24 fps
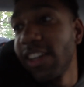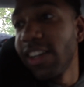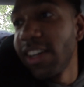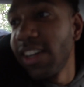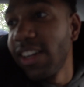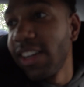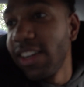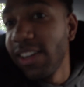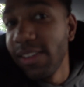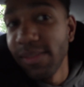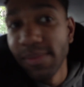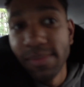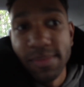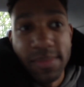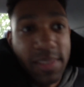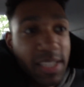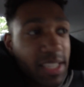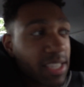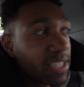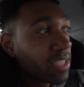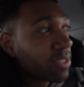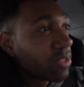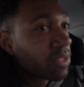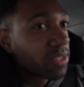Um,
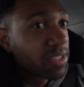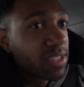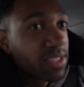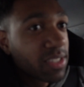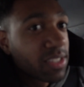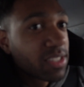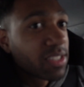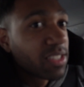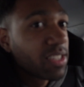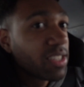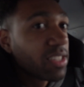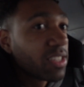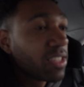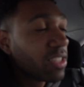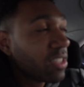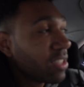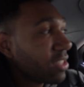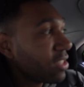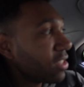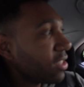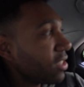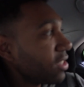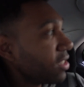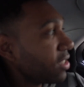I guess this is it,
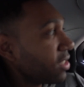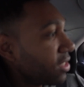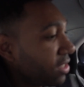yeah. huh?